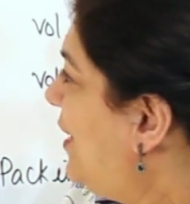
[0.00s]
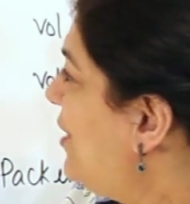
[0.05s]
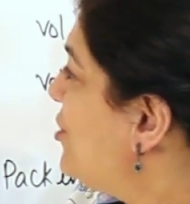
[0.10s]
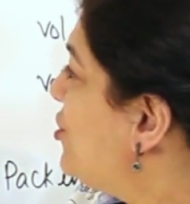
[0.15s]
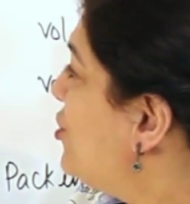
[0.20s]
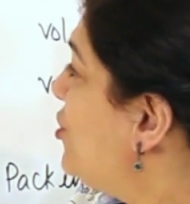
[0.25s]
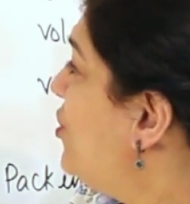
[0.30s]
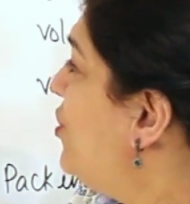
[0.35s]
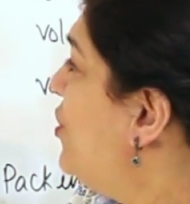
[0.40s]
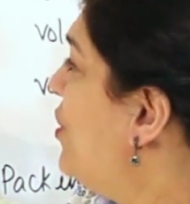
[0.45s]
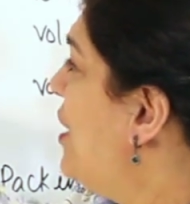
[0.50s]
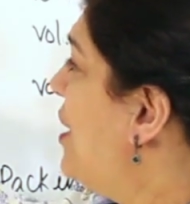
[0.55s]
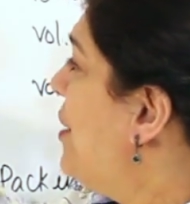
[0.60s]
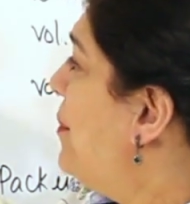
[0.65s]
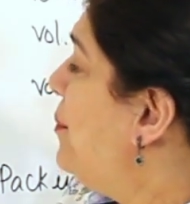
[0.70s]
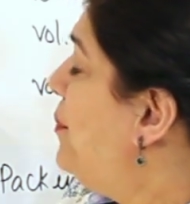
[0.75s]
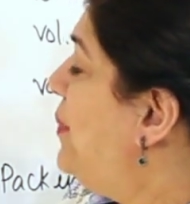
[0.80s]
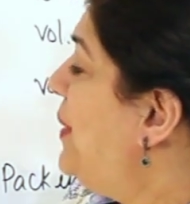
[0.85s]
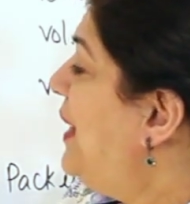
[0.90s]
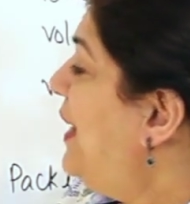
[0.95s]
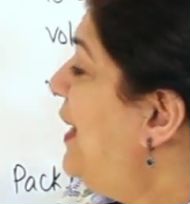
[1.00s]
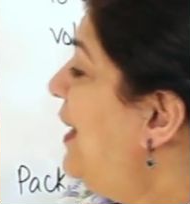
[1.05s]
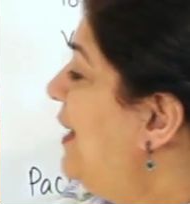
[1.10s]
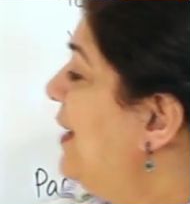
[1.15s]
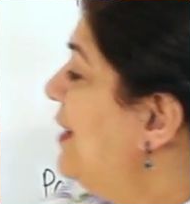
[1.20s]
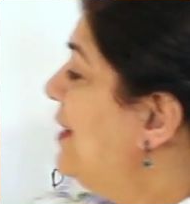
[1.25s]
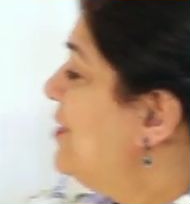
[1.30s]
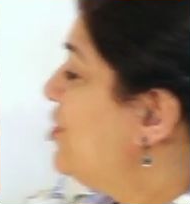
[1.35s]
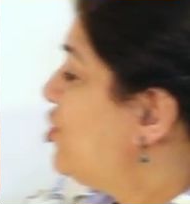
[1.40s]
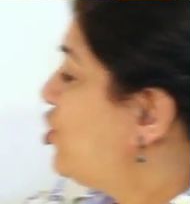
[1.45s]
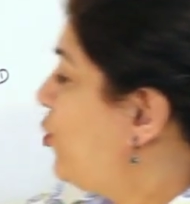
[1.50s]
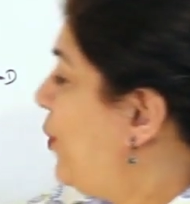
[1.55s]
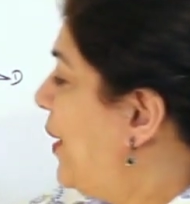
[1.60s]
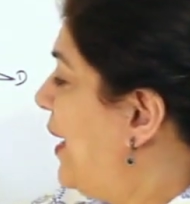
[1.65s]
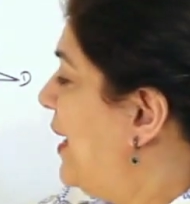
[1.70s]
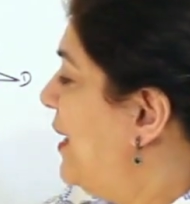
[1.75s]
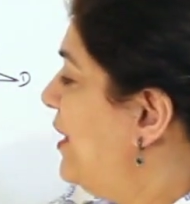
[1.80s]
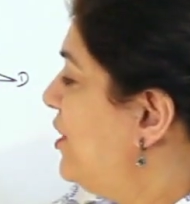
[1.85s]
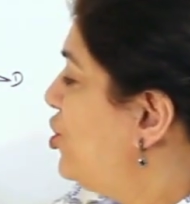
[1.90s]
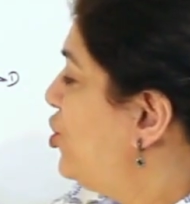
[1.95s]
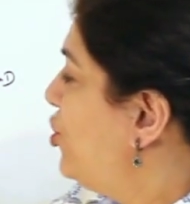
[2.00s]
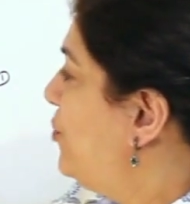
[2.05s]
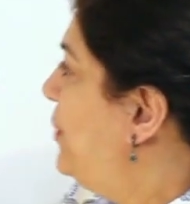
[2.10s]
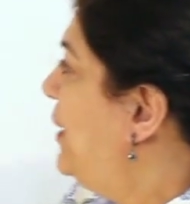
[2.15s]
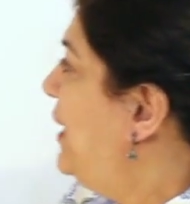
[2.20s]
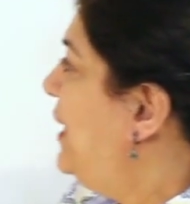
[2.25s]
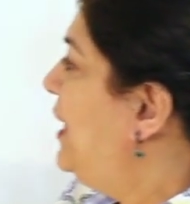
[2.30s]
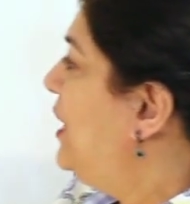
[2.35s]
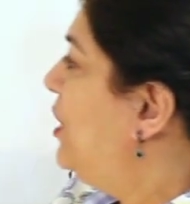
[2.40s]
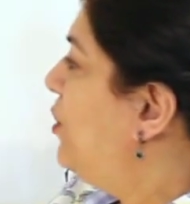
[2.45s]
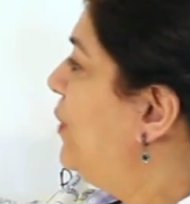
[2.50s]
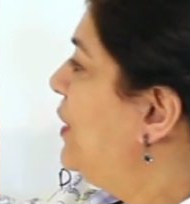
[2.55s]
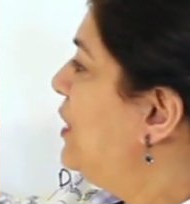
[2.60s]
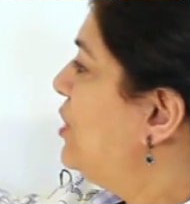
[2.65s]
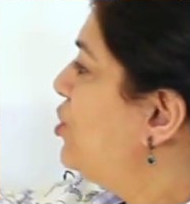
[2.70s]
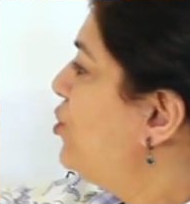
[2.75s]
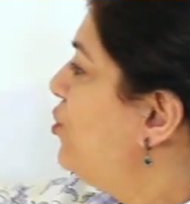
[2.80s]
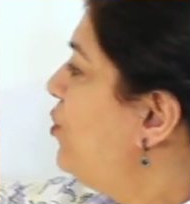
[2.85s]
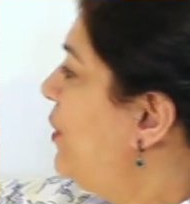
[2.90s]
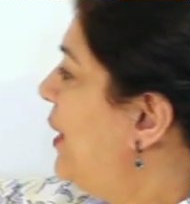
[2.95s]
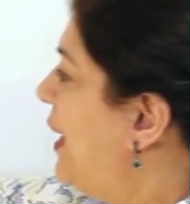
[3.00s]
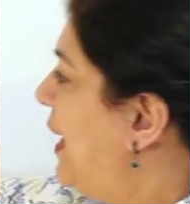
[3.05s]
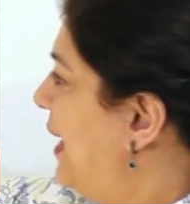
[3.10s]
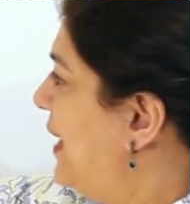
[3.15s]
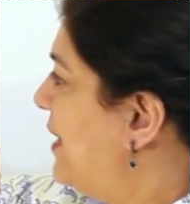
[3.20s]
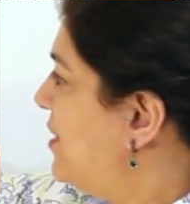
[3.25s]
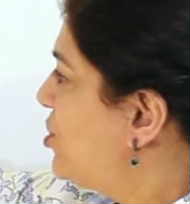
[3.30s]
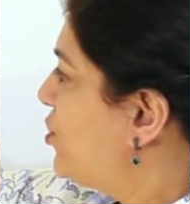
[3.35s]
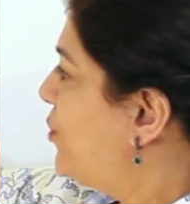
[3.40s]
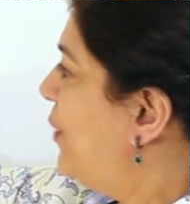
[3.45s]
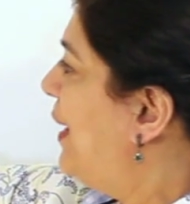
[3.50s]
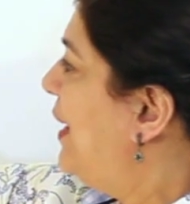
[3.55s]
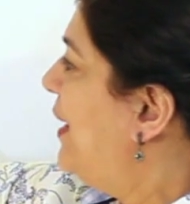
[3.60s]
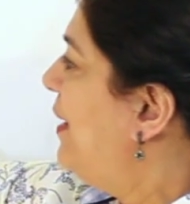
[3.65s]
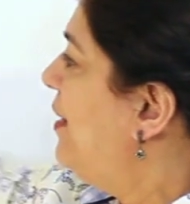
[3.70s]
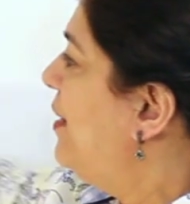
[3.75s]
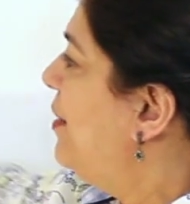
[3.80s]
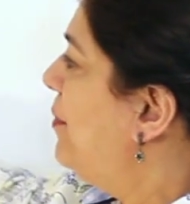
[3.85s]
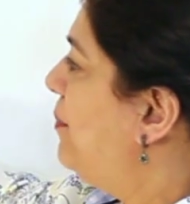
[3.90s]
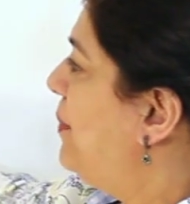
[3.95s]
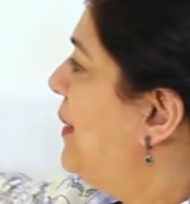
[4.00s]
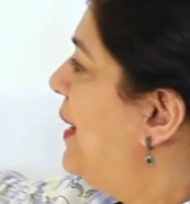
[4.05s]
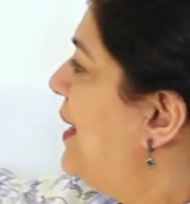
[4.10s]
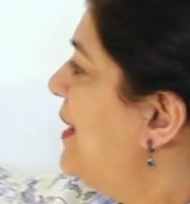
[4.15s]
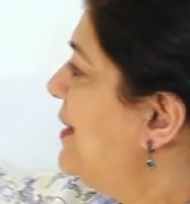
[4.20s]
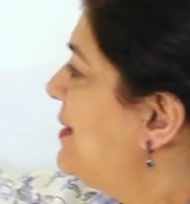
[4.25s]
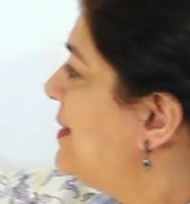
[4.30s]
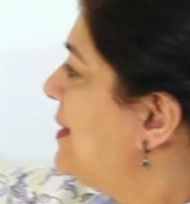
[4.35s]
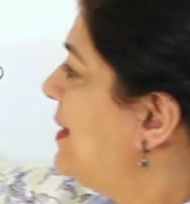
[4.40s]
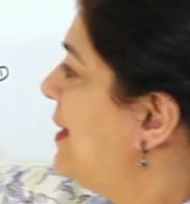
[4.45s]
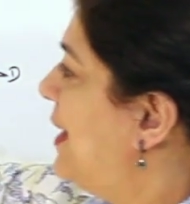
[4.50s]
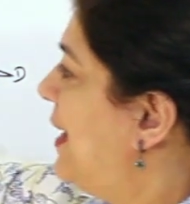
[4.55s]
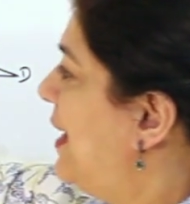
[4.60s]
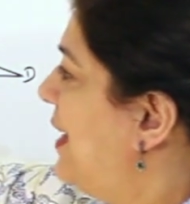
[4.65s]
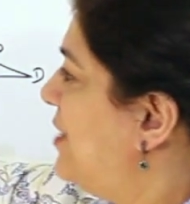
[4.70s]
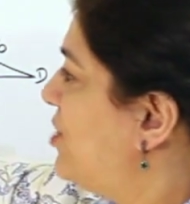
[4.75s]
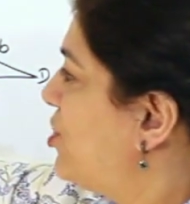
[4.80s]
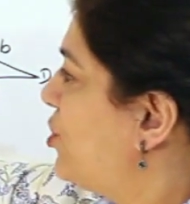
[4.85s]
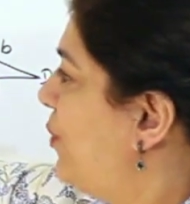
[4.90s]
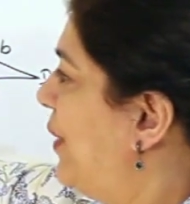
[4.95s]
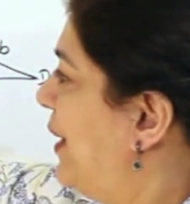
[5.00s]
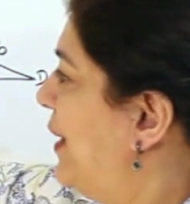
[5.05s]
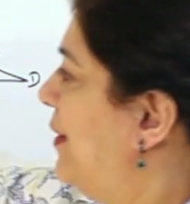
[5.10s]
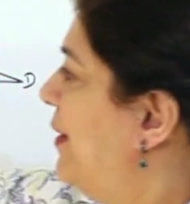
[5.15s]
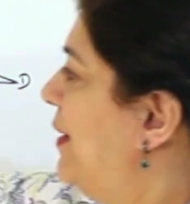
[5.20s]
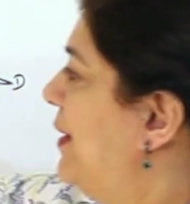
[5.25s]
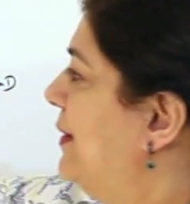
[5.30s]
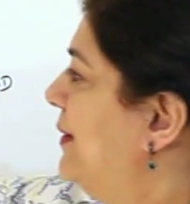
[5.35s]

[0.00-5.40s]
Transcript: So B square should be equal to A square plus A square.